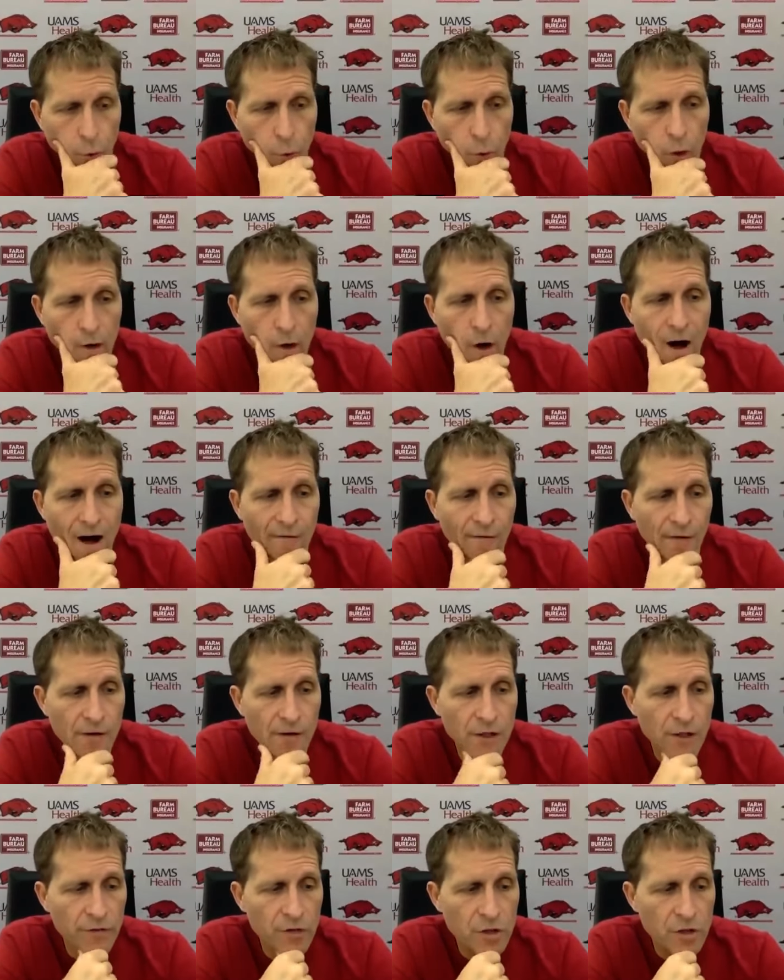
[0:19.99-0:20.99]
what
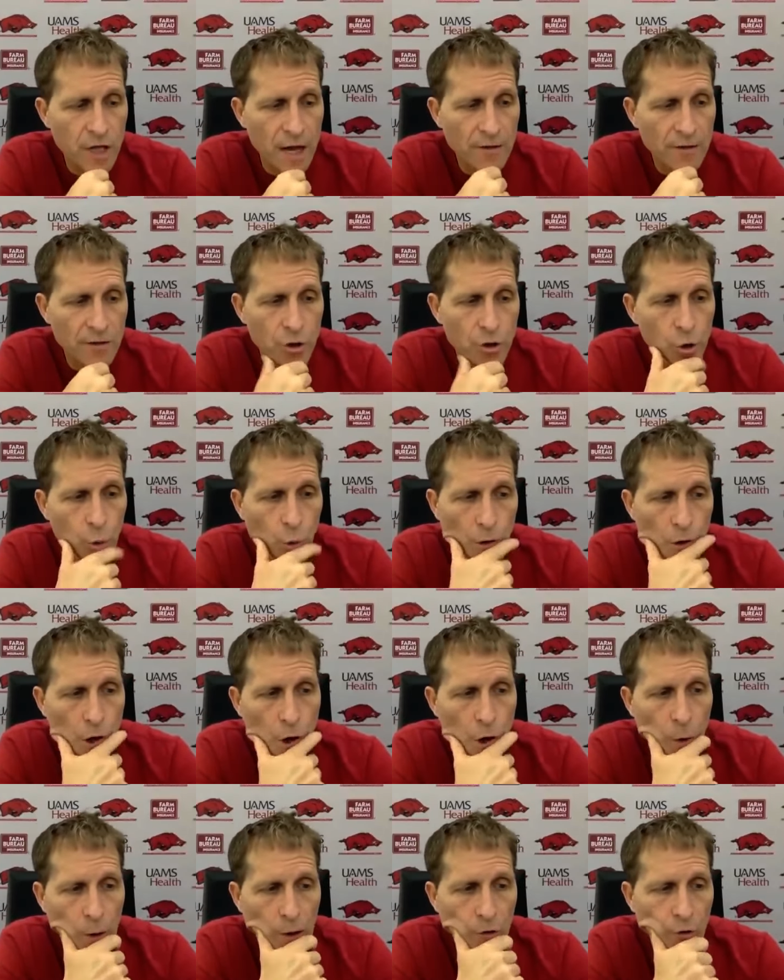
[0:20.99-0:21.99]
offensive sets, who we're
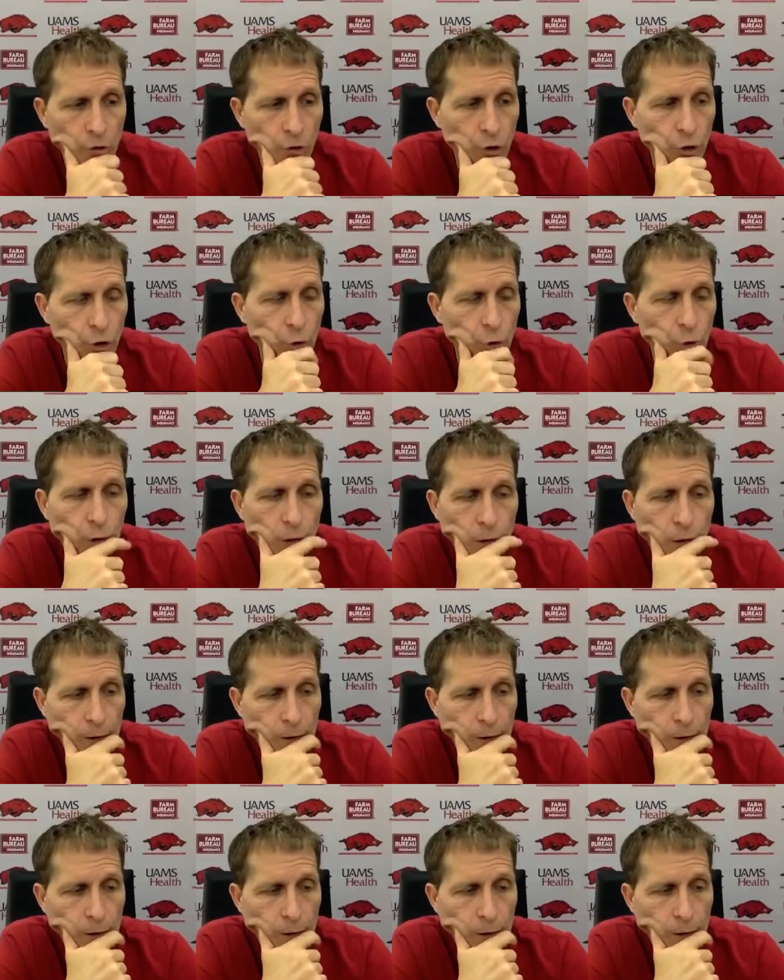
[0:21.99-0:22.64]
going to.